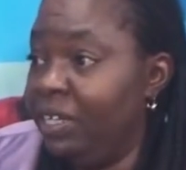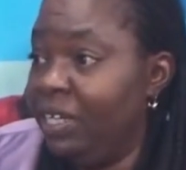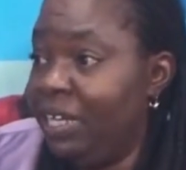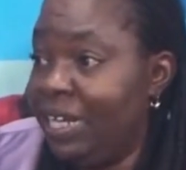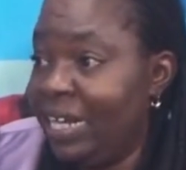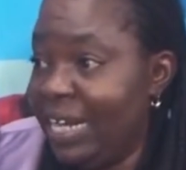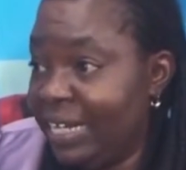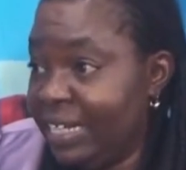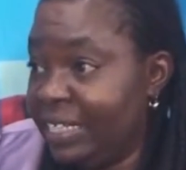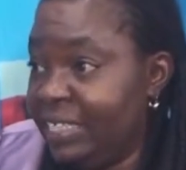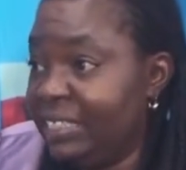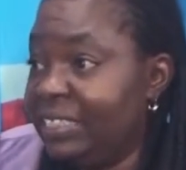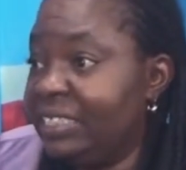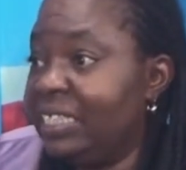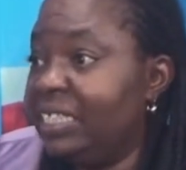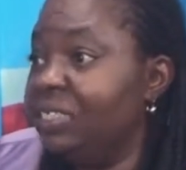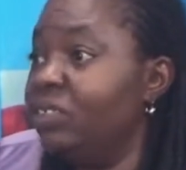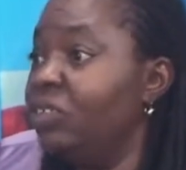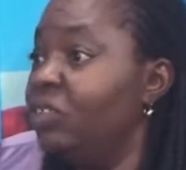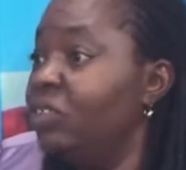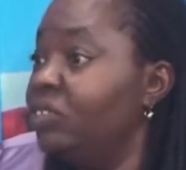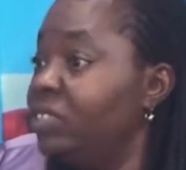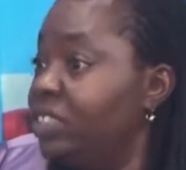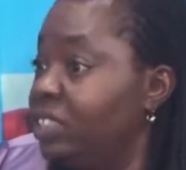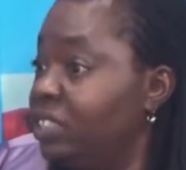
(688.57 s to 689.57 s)
Like he said,
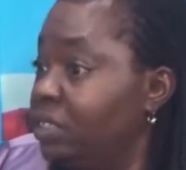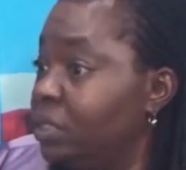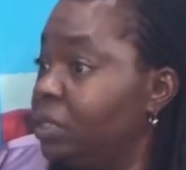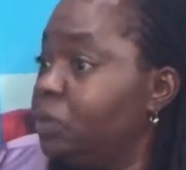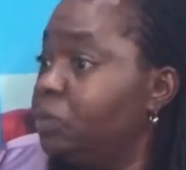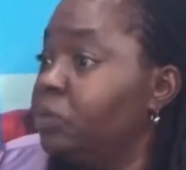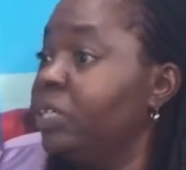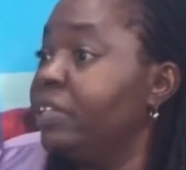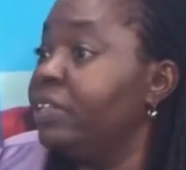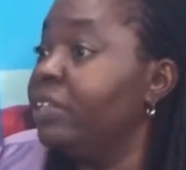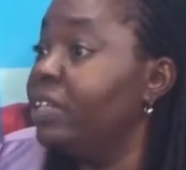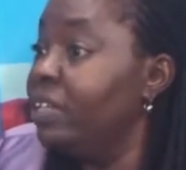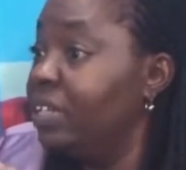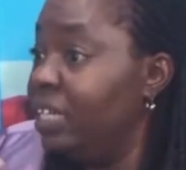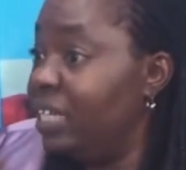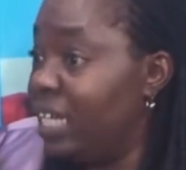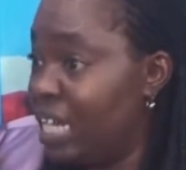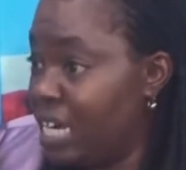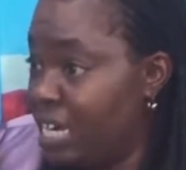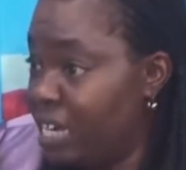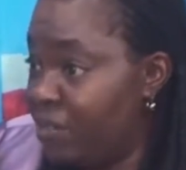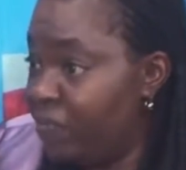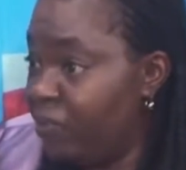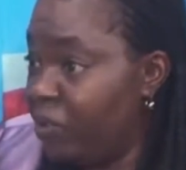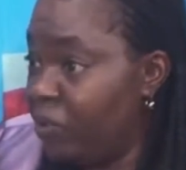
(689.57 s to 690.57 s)
God deals with
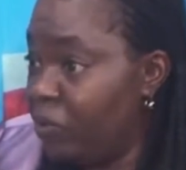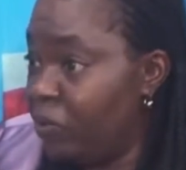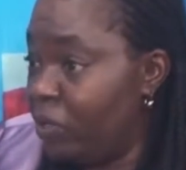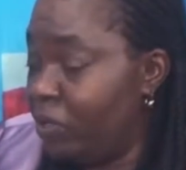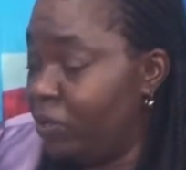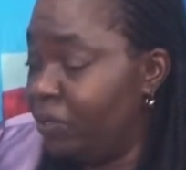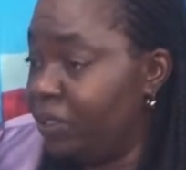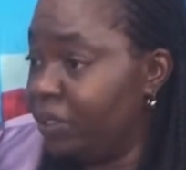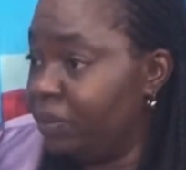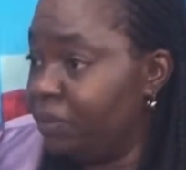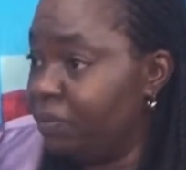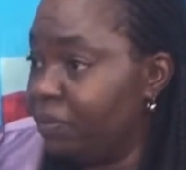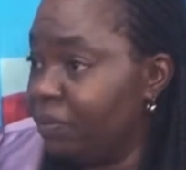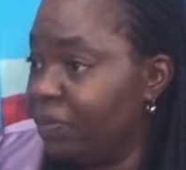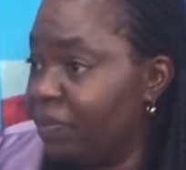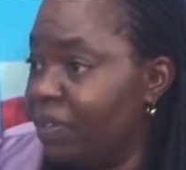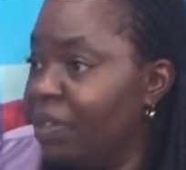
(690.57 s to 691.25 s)
individuals.